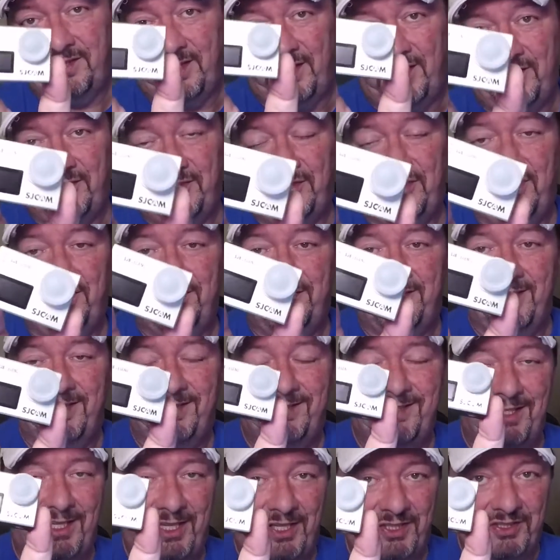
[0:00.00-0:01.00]
is the S J
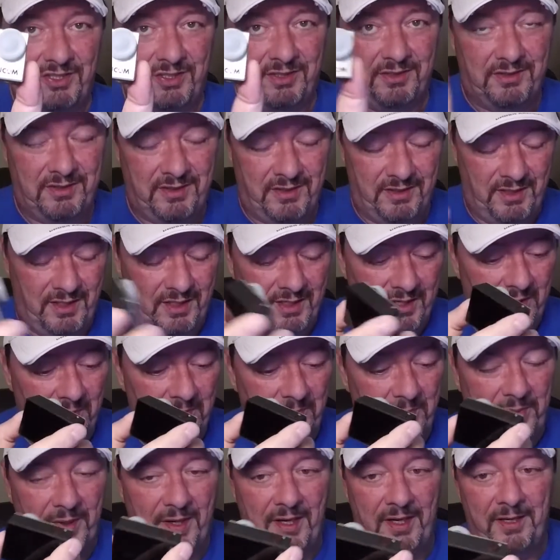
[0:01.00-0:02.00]
six Legend,
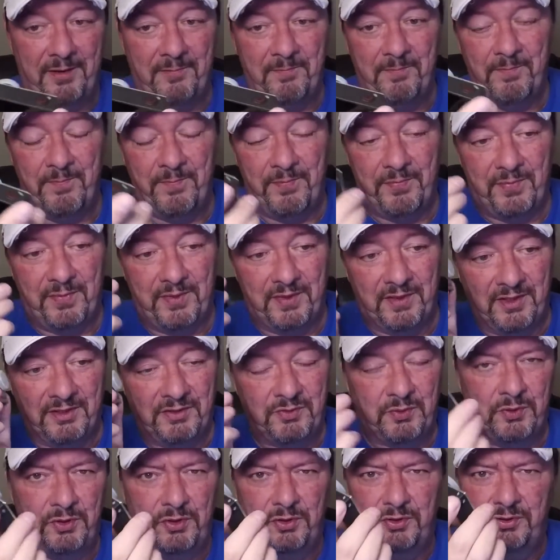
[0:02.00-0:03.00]
but
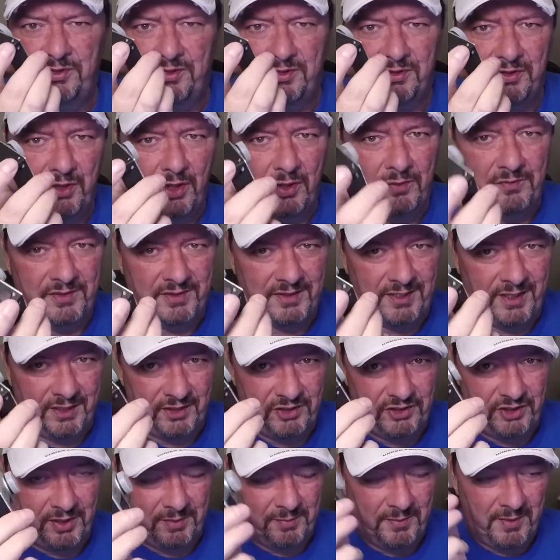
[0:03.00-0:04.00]
this one uses Novatek
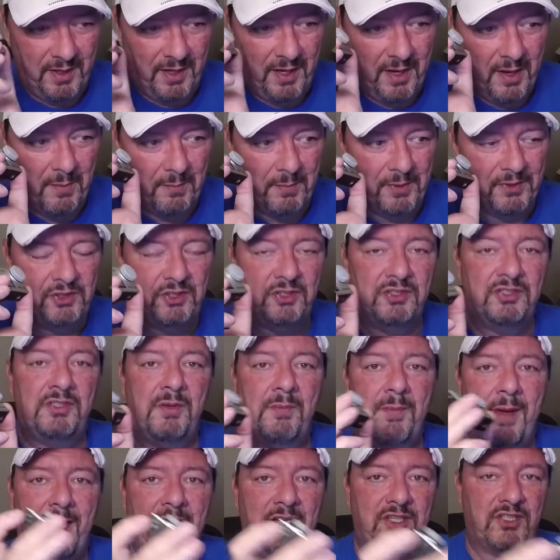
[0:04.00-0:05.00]
chip. But just
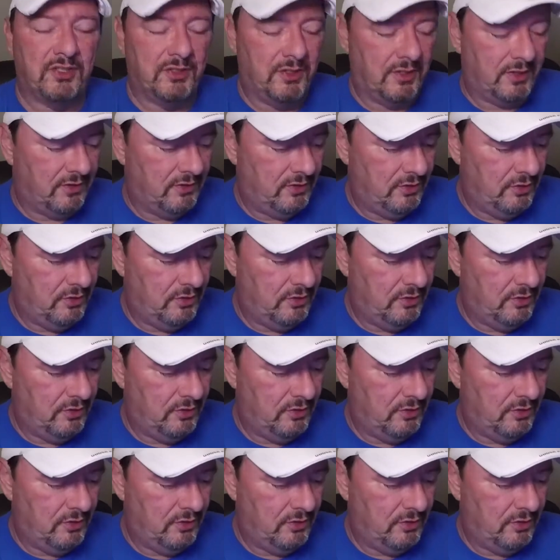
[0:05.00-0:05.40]
imagine